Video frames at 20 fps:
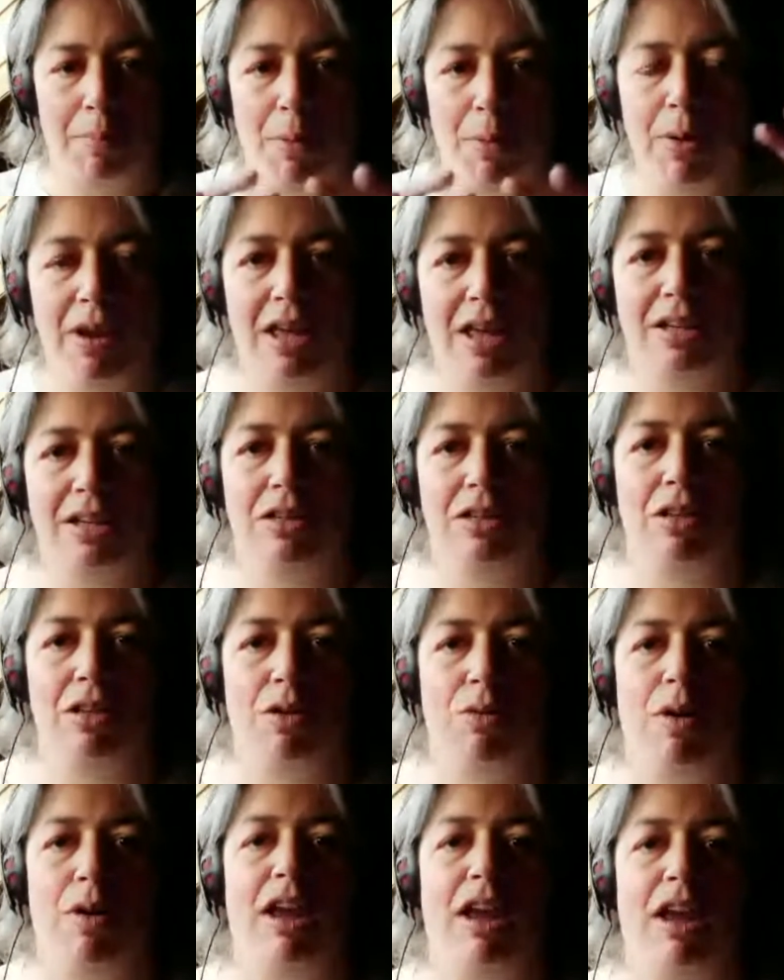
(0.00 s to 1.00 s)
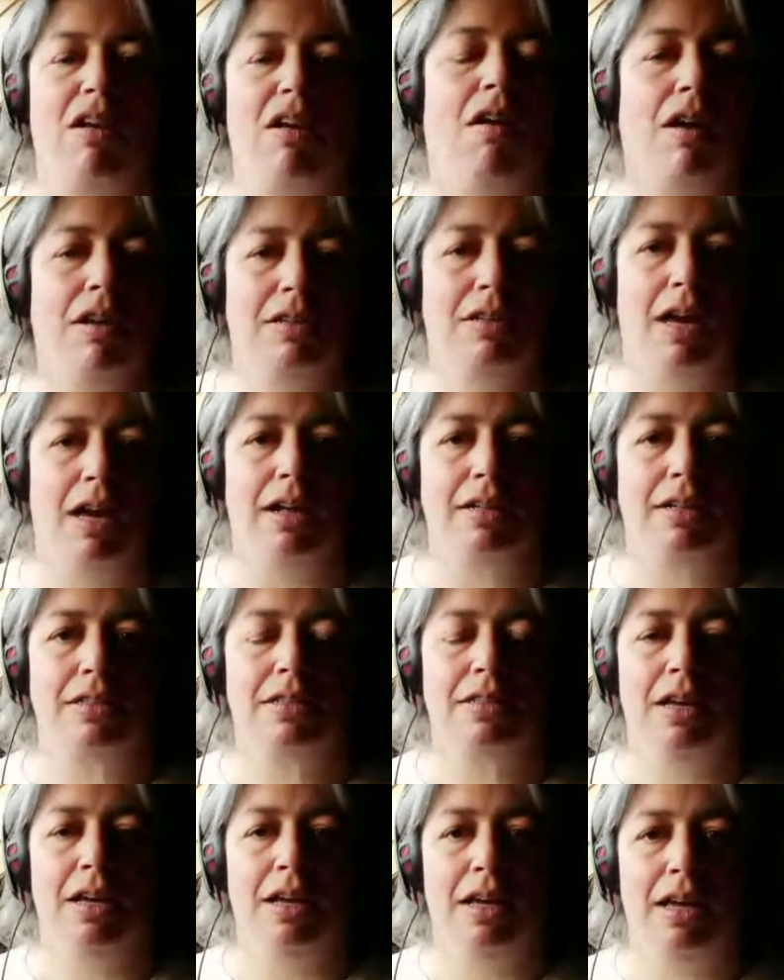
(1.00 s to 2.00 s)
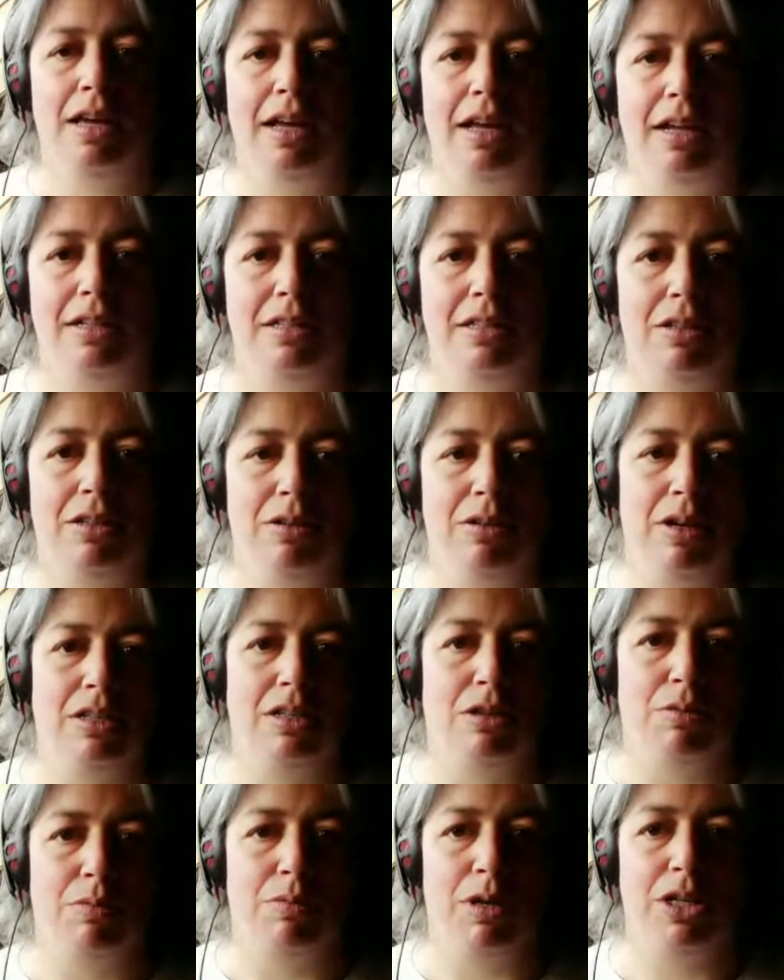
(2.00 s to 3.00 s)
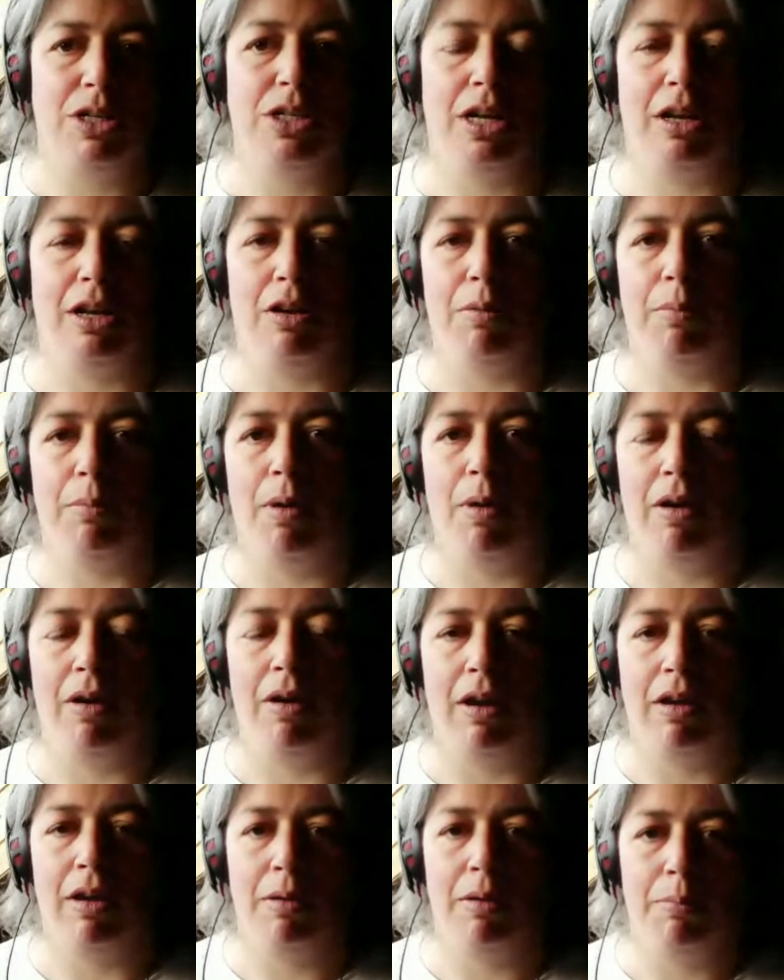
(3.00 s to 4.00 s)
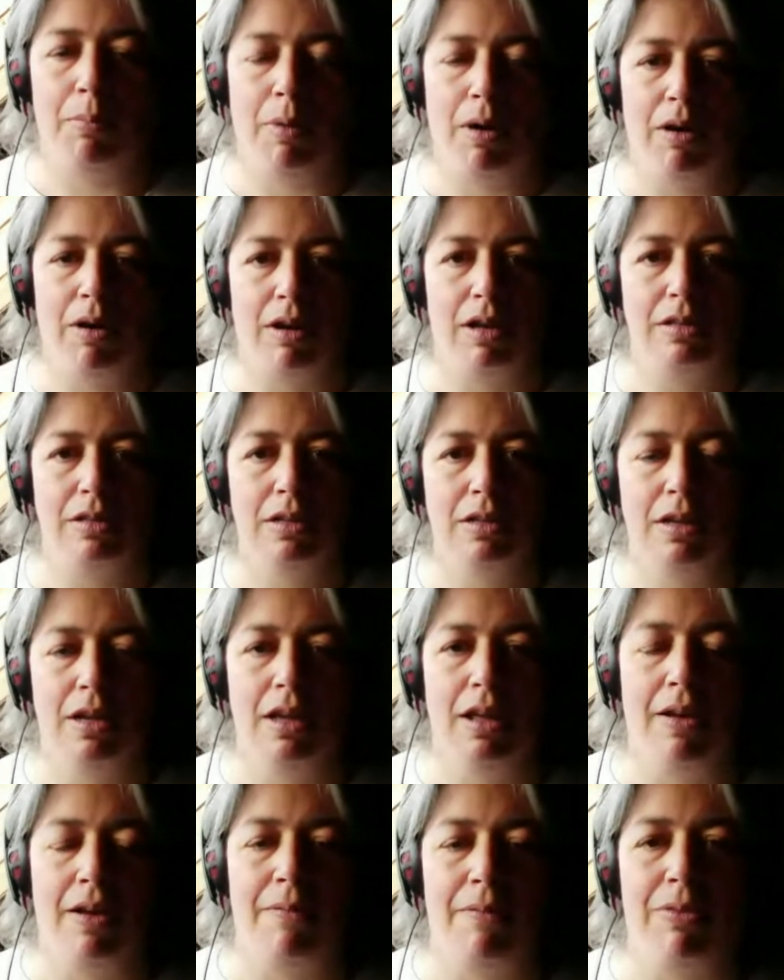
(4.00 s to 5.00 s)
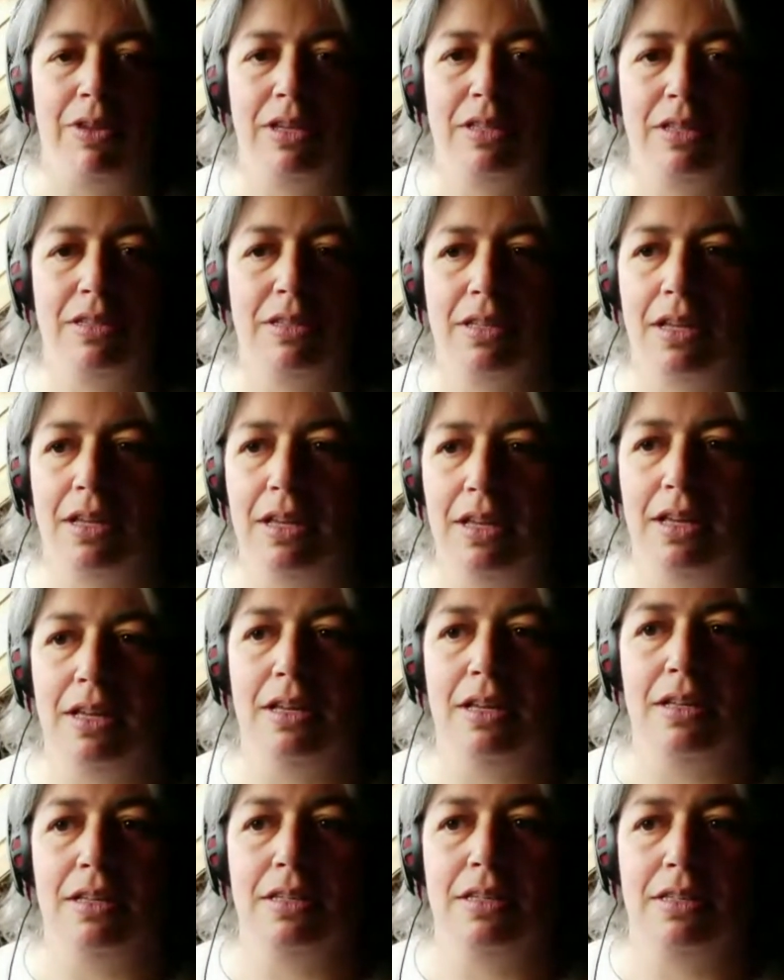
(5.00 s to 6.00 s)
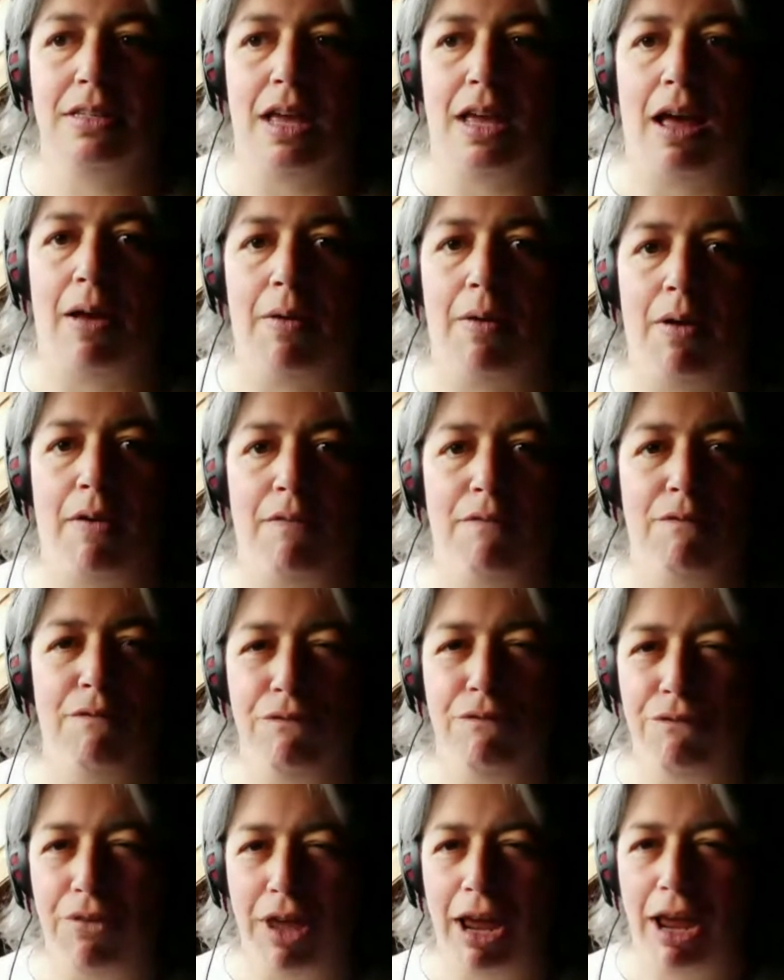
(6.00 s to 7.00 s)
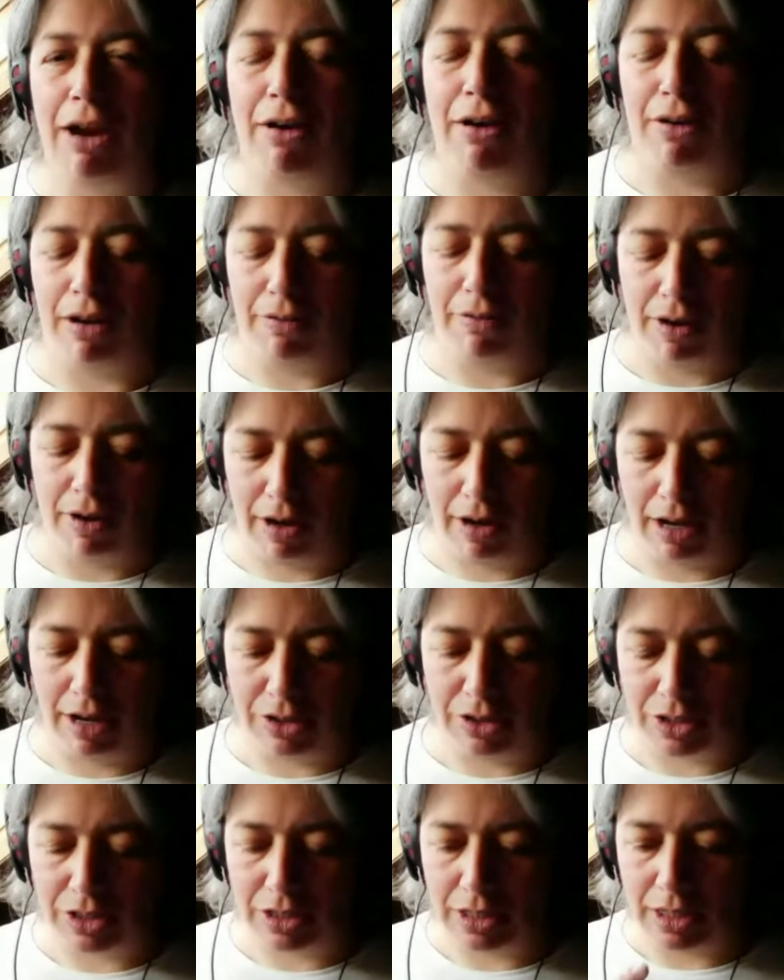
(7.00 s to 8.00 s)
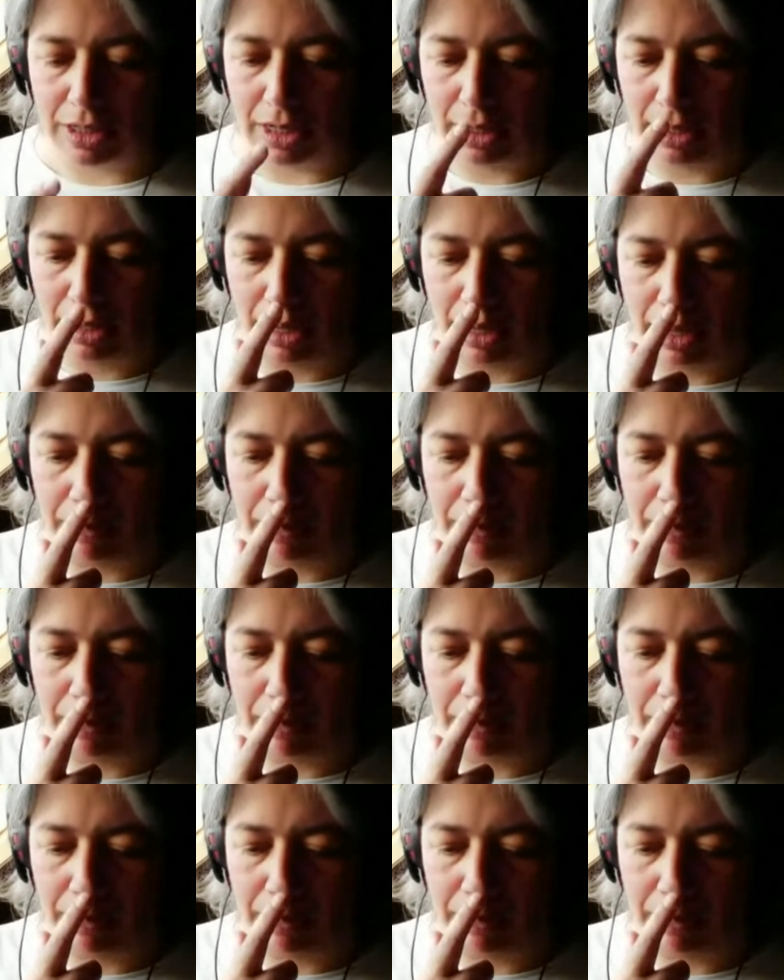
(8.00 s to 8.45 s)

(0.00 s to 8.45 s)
put it into the right context into reaching your market. This is a very, very interesting